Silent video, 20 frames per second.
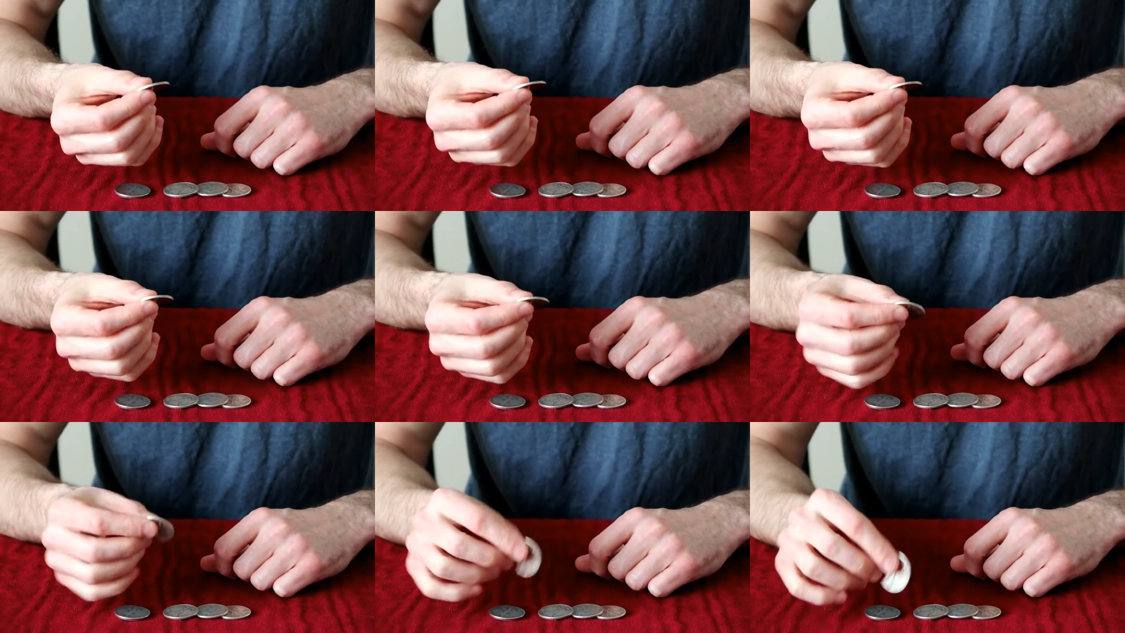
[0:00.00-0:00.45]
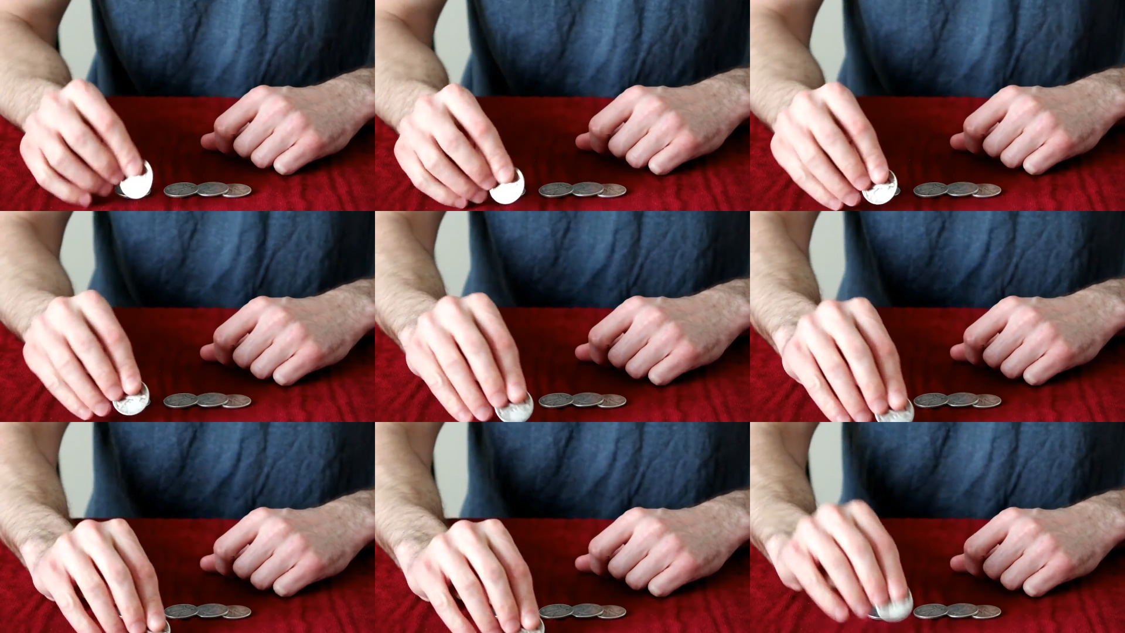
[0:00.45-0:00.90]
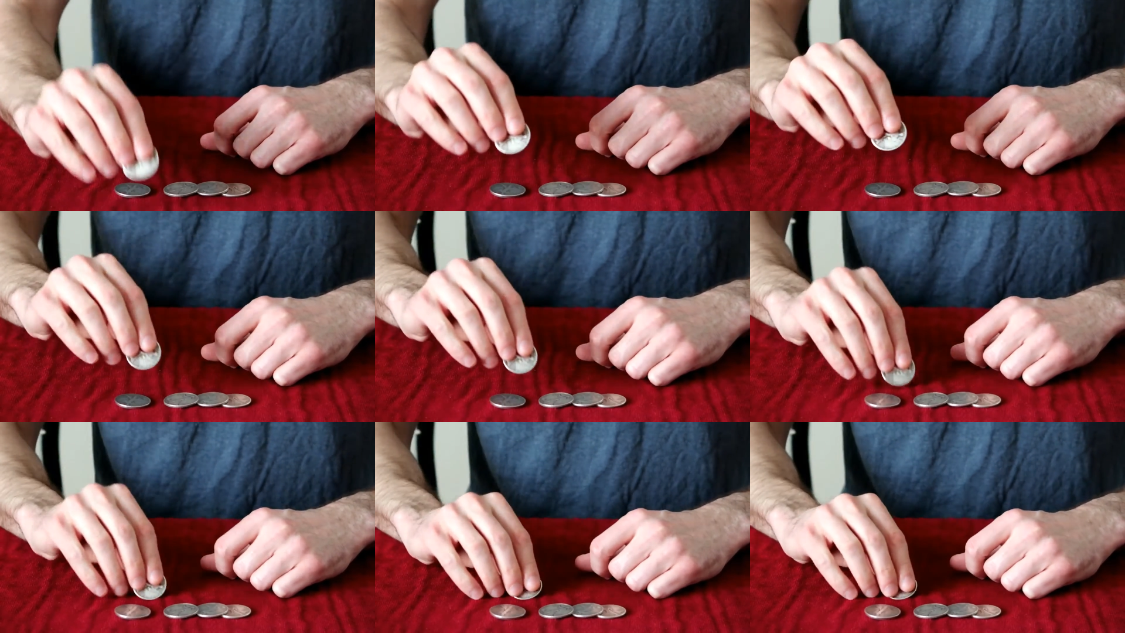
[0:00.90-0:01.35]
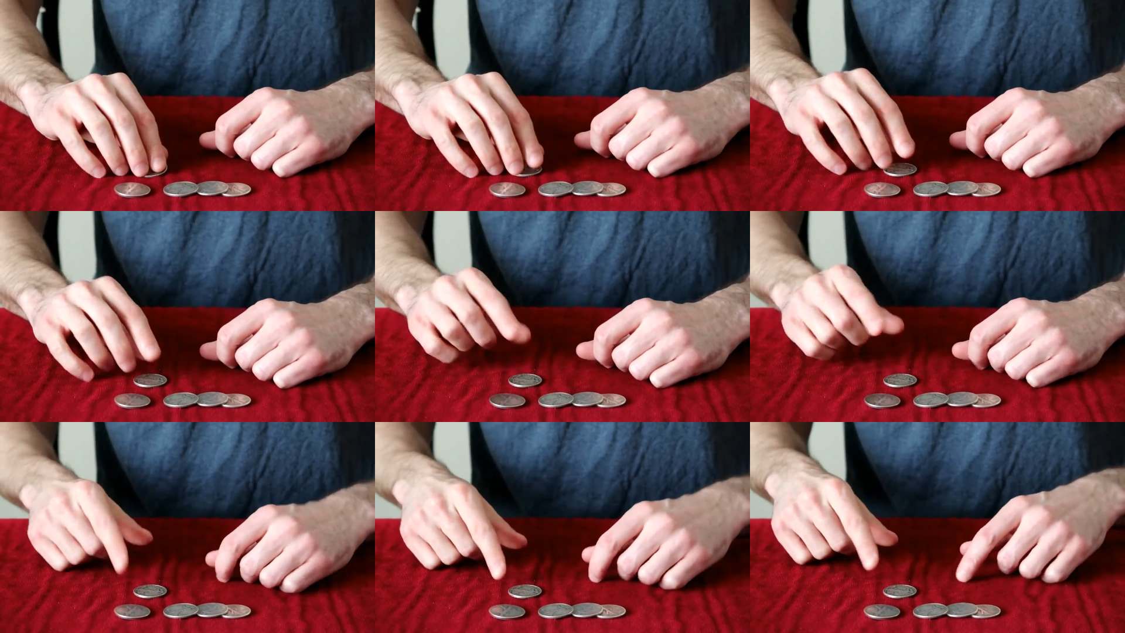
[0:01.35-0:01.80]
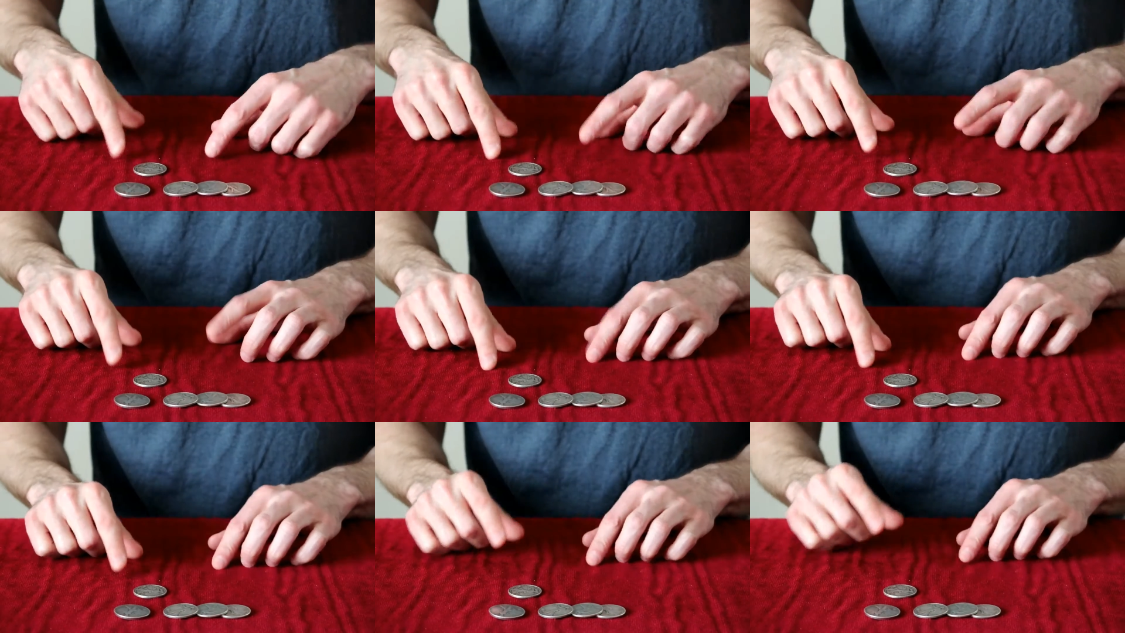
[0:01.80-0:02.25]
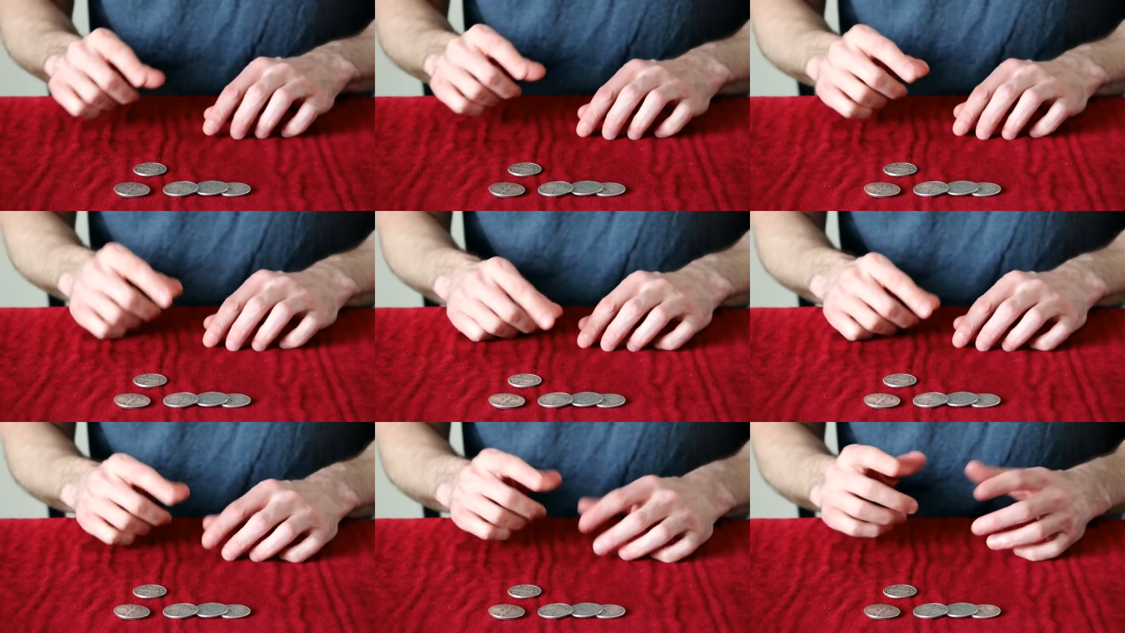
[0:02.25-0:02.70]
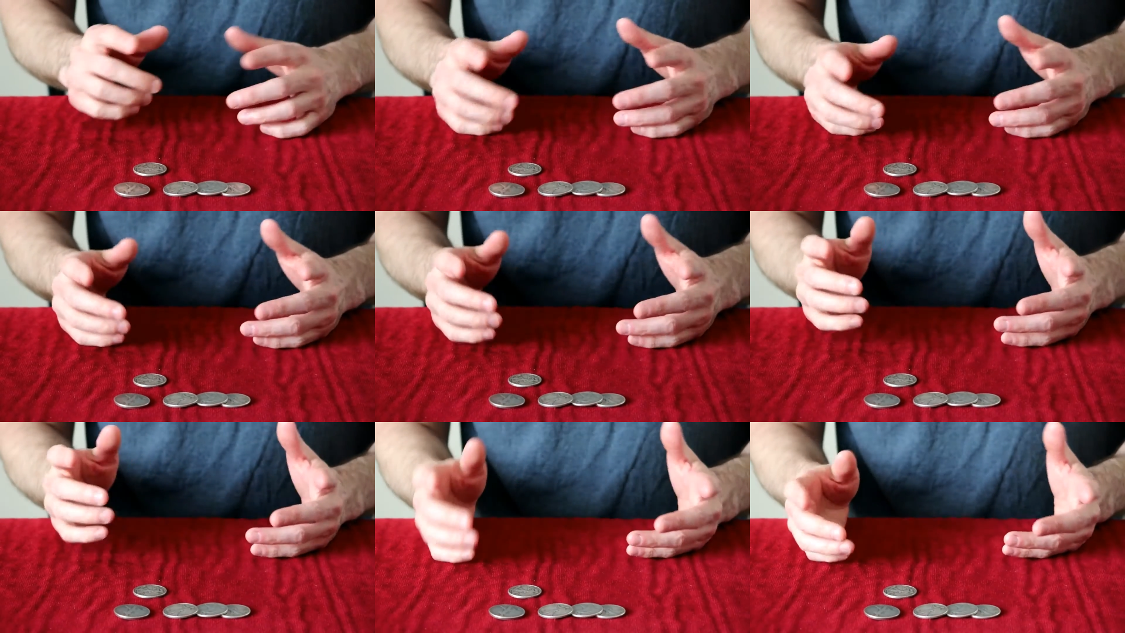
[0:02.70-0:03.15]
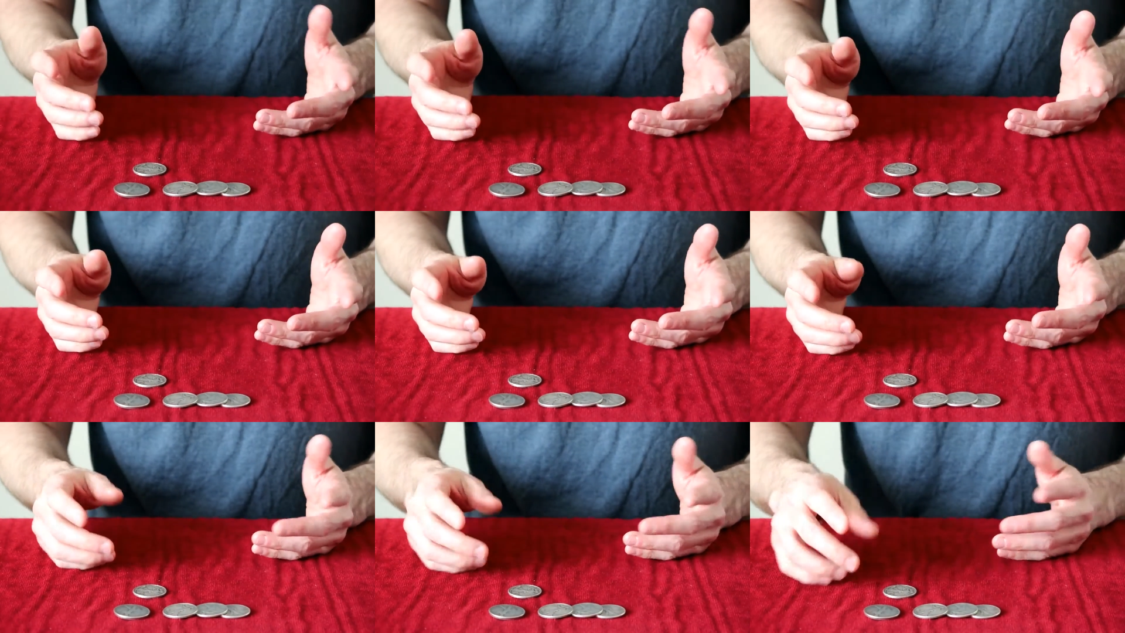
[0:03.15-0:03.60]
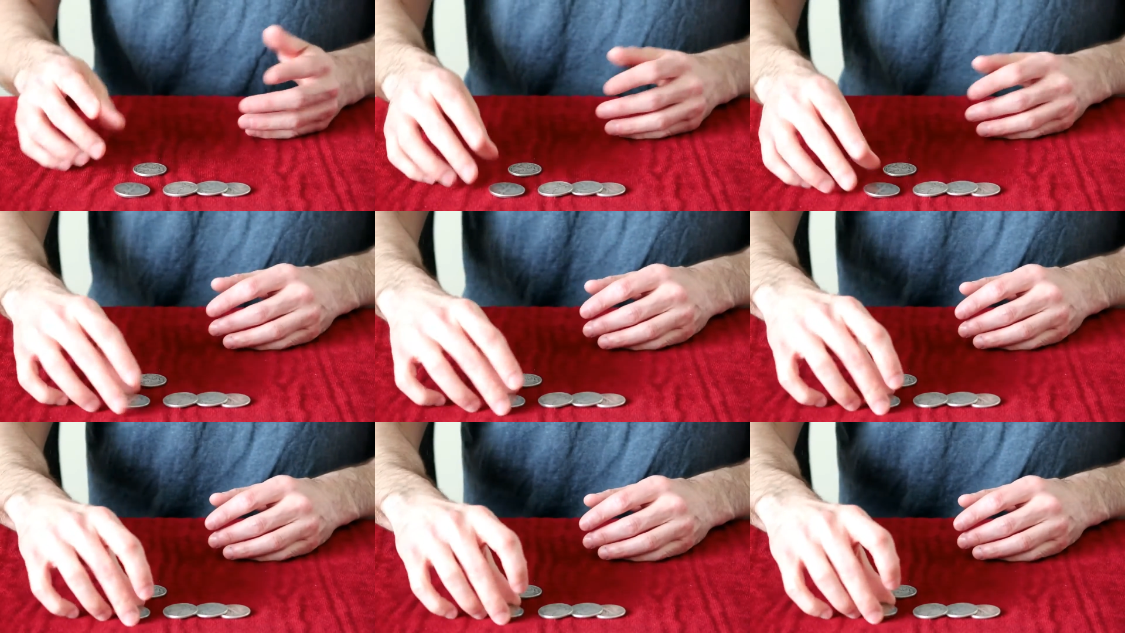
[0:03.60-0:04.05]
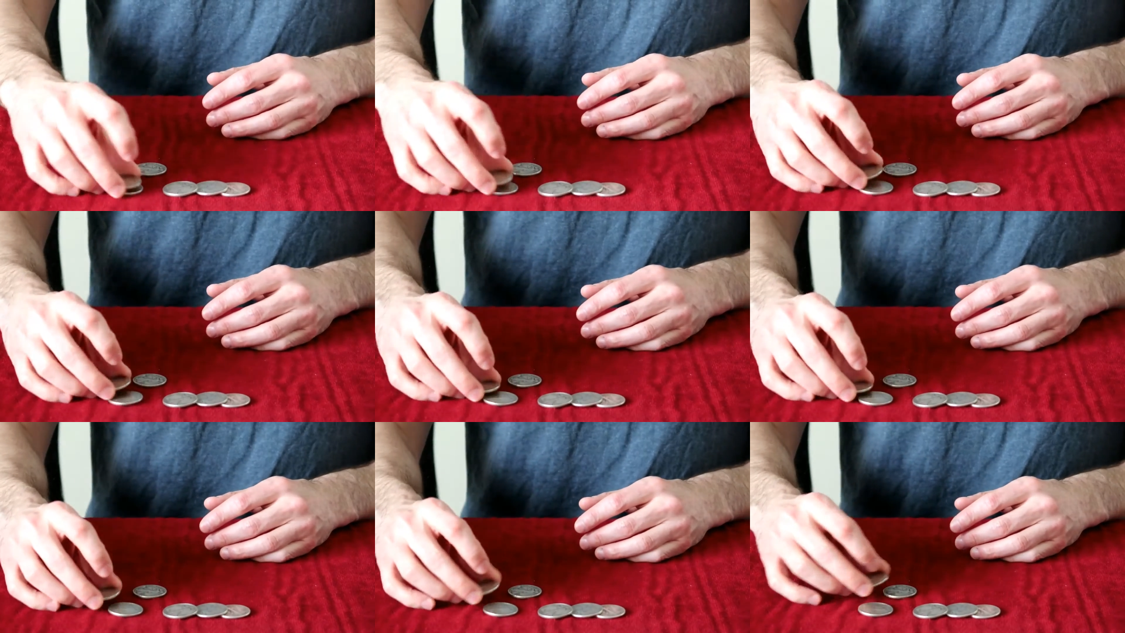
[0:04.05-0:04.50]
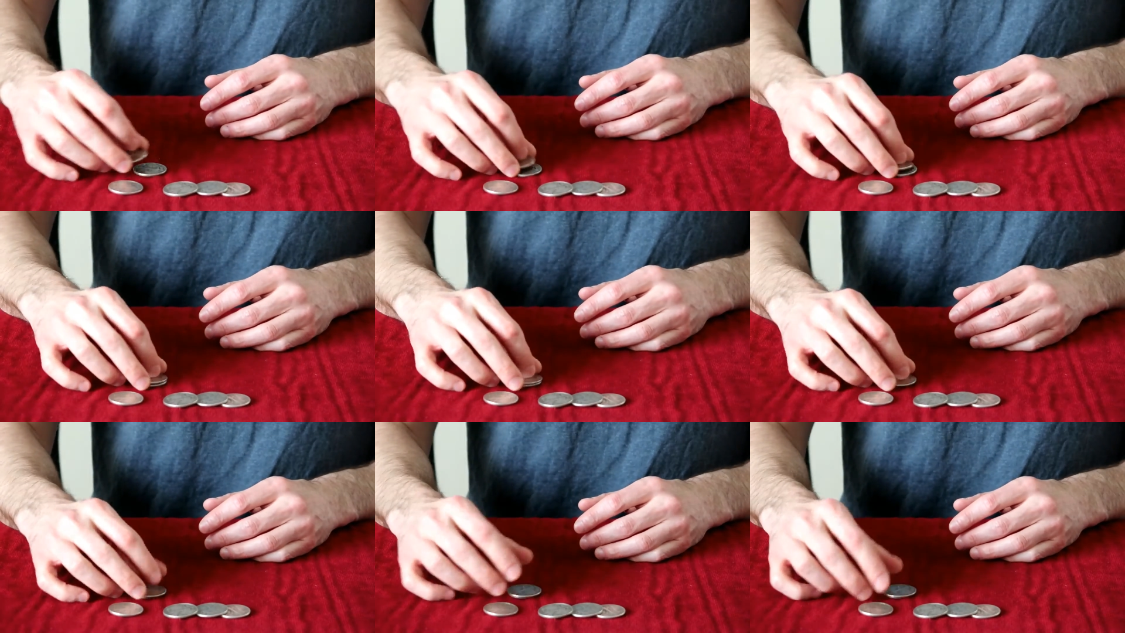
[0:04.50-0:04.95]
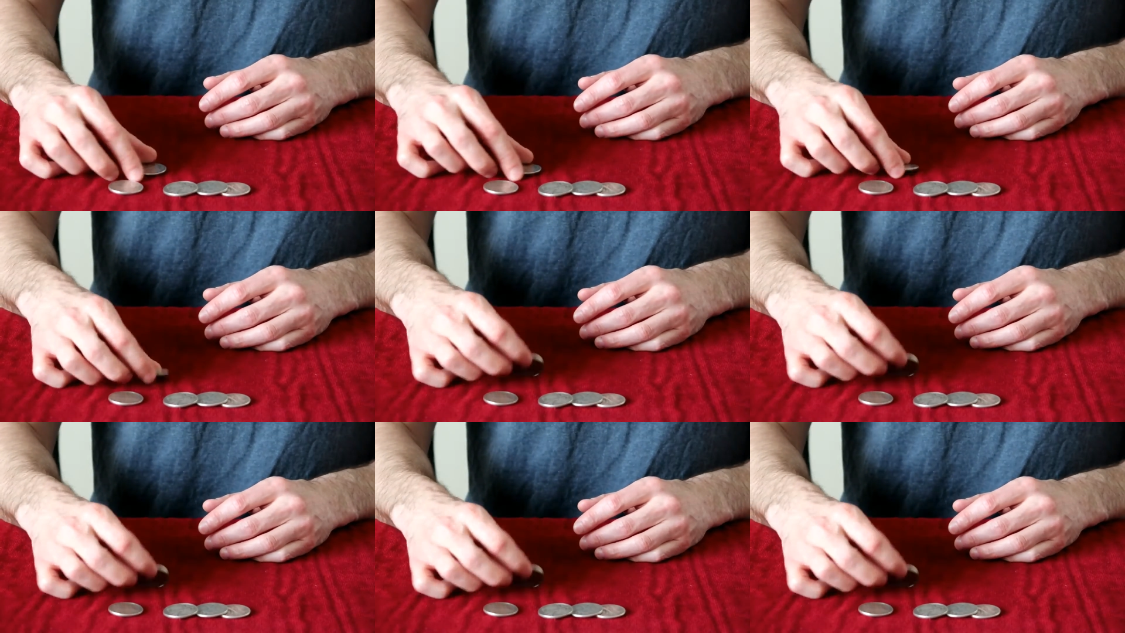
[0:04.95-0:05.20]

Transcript: [unreadable: no face in view]